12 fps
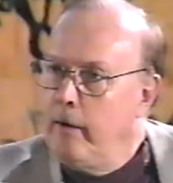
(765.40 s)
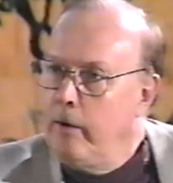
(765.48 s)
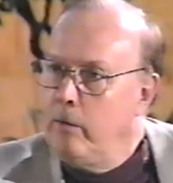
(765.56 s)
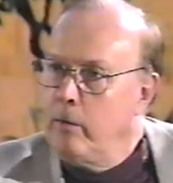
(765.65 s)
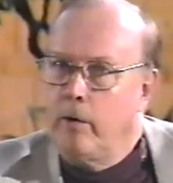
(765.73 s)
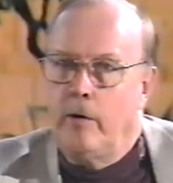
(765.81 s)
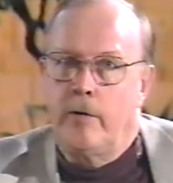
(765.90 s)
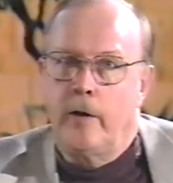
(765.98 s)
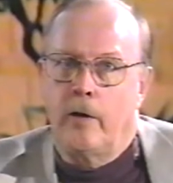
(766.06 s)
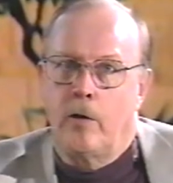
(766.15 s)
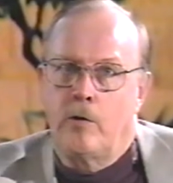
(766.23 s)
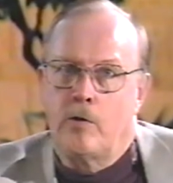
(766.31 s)
note, we're going to
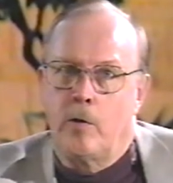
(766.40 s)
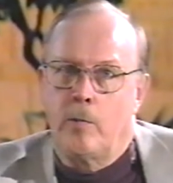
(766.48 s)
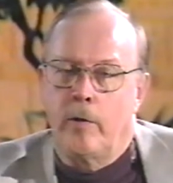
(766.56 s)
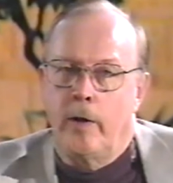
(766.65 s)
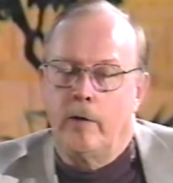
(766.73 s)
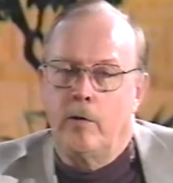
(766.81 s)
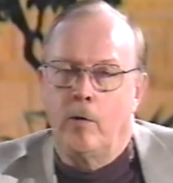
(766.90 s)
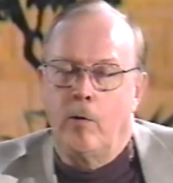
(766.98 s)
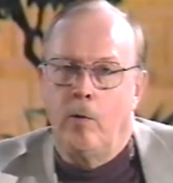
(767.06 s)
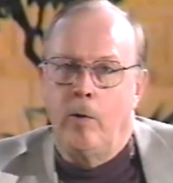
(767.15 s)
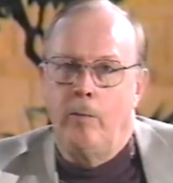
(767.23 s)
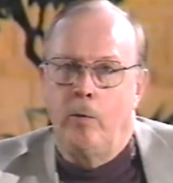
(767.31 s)
take a short break. Don't go
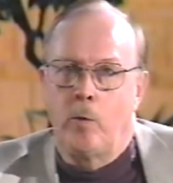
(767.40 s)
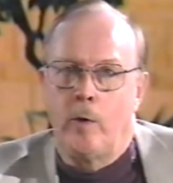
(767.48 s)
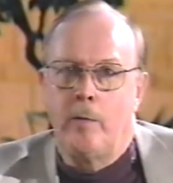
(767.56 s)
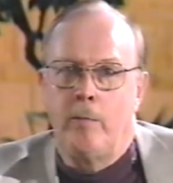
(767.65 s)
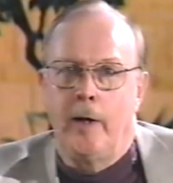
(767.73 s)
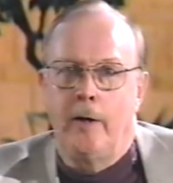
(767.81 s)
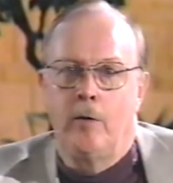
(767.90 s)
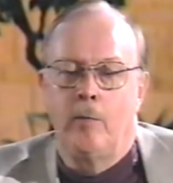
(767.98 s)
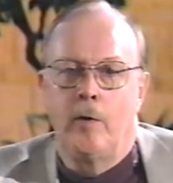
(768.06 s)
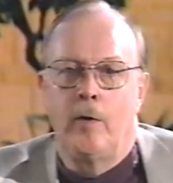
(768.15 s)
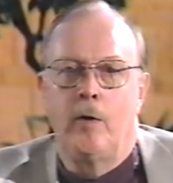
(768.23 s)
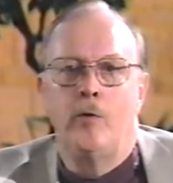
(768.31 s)
away. We'll be right back with Mary Lou